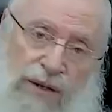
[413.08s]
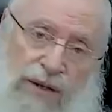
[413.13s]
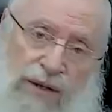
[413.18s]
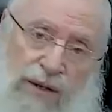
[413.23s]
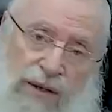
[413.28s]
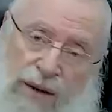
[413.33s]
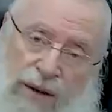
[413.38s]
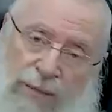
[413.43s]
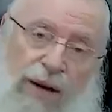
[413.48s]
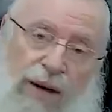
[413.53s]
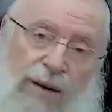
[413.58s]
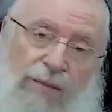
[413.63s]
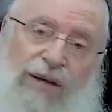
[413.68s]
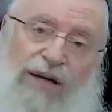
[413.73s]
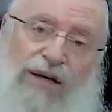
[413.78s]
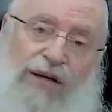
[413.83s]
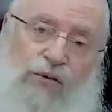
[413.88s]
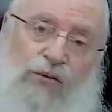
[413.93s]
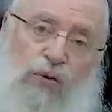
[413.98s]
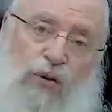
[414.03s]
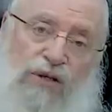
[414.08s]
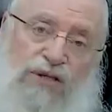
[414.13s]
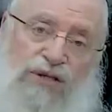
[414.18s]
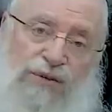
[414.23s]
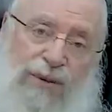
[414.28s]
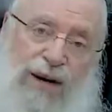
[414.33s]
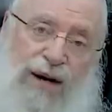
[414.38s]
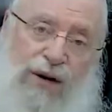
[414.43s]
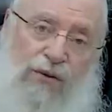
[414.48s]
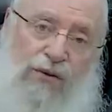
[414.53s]
Rabbi Gamliel talks
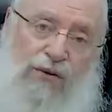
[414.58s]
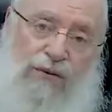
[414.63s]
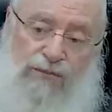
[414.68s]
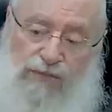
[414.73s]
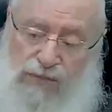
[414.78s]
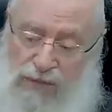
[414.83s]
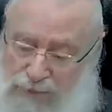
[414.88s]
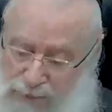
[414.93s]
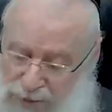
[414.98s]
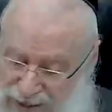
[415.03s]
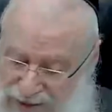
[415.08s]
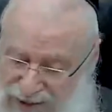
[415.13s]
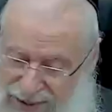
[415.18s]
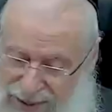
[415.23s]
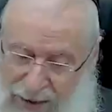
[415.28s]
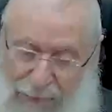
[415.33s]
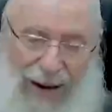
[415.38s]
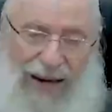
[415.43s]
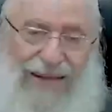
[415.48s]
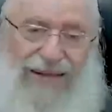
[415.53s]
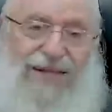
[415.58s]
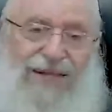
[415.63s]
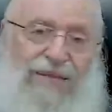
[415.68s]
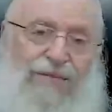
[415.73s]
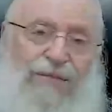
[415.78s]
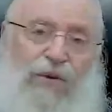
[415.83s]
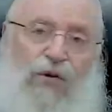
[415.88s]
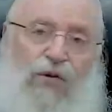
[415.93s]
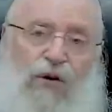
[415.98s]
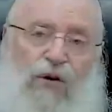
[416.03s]
about Pesach, Matza,
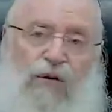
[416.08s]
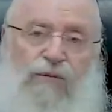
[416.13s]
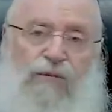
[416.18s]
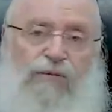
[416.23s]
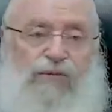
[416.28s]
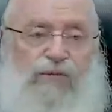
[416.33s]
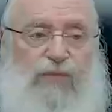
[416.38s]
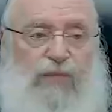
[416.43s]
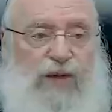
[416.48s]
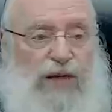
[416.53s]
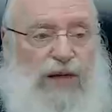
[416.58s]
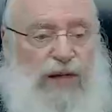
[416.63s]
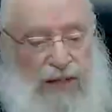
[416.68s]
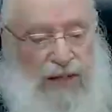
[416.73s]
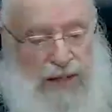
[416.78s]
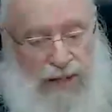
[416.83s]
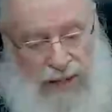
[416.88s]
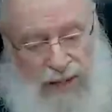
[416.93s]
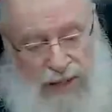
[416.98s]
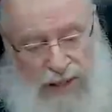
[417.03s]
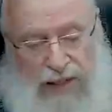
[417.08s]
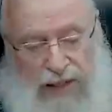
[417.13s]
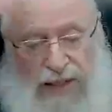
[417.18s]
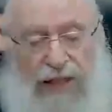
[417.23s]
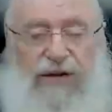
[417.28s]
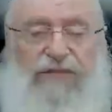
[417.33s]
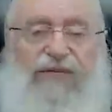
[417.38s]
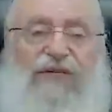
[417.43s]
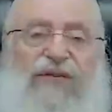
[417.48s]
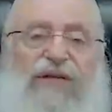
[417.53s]
Maror.
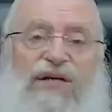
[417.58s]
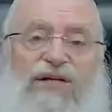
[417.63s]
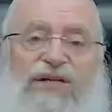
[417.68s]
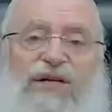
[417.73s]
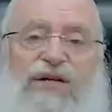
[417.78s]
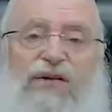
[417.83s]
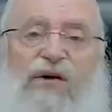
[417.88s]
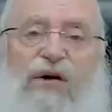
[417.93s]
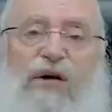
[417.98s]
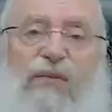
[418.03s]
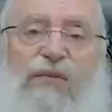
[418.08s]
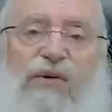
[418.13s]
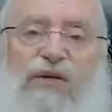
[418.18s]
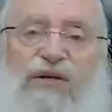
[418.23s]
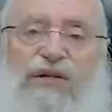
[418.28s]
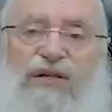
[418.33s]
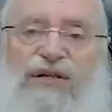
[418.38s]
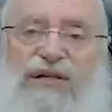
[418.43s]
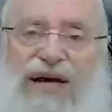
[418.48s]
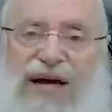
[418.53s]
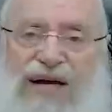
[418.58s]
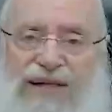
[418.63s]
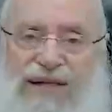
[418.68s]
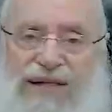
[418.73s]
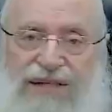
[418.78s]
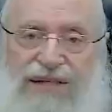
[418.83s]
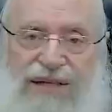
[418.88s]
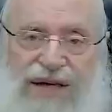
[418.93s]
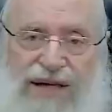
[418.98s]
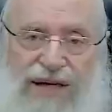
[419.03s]
Even these gedolim understand
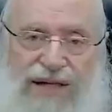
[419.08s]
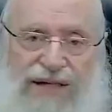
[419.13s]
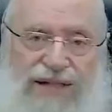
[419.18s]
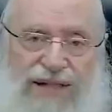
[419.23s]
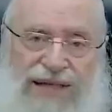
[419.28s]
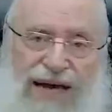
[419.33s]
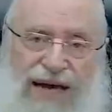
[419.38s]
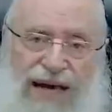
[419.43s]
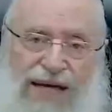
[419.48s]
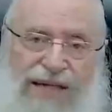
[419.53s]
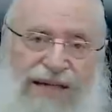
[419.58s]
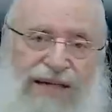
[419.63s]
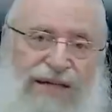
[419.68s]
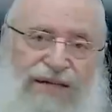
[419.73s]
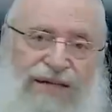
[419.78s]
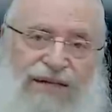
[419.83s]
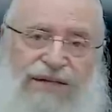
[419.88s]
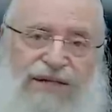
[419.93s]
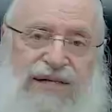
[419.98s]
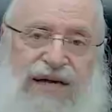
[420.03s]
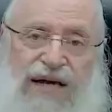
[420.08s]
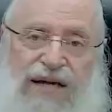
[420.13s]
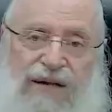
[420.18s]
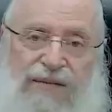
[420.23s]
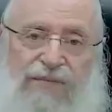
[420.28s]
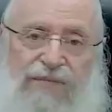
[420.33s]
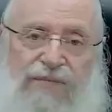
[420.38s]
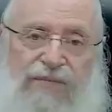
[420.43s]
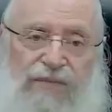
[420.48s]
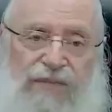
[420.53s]
it's not exactly the
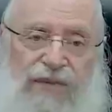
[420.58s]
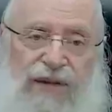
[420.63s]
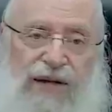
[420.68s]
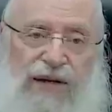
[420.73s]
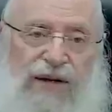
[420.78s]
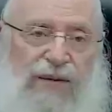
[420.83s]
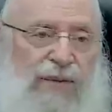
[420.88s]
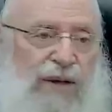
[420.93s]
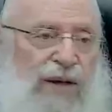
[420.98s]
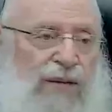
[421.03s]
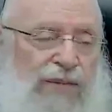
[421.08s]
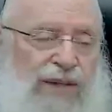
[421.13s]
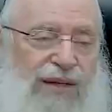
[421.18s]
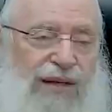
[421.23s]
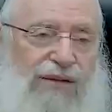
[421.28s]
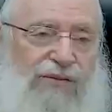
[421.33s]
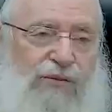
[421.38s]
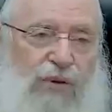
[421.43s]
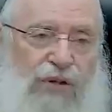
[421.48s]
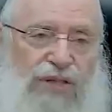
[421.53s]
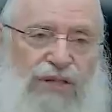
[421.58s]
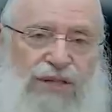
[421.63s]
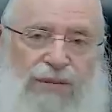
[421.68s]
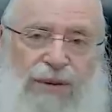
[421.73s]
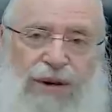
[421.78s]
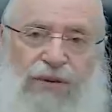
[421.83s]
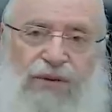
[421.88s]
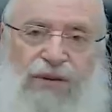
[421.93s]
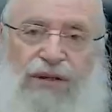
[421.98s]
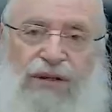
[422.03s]
same. Rabbi Gamliel talks
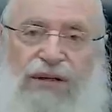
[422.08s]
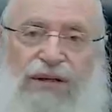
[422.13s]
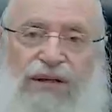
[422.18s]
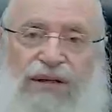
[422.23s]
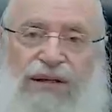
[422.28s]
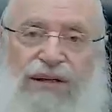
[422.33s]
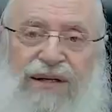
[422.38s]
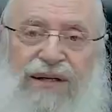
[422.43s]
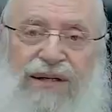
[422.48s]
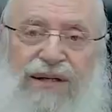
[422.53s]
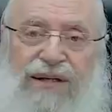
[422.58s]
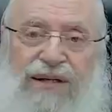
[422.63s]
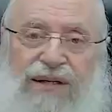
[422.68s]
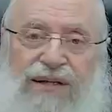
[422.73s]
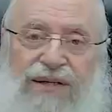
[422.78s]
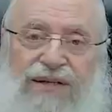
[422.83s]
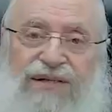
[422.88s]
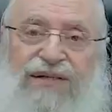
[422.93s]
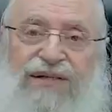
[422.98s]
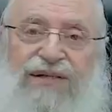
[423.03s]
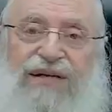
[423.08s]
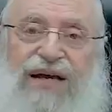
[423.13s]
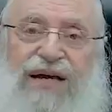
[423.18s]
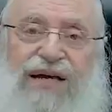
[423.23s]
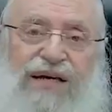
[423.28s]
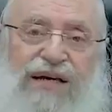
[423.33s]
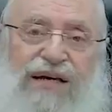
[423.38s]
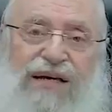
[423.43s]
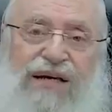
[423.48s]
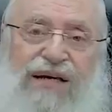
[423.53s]
about
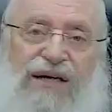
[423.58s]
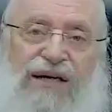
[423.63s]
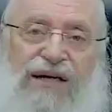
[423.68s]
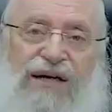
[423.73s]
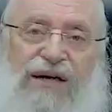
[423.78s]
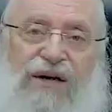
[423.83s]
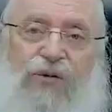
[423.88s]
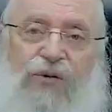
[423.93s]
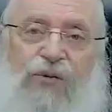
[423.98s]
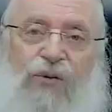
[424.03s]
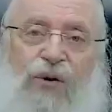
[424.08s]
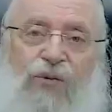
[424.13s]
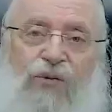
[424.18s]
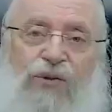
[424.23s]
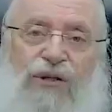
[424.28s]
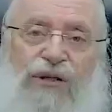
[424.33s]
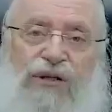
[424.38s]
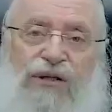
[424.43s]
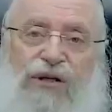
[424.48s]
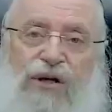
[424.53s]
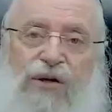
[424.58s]
saying, quoting, you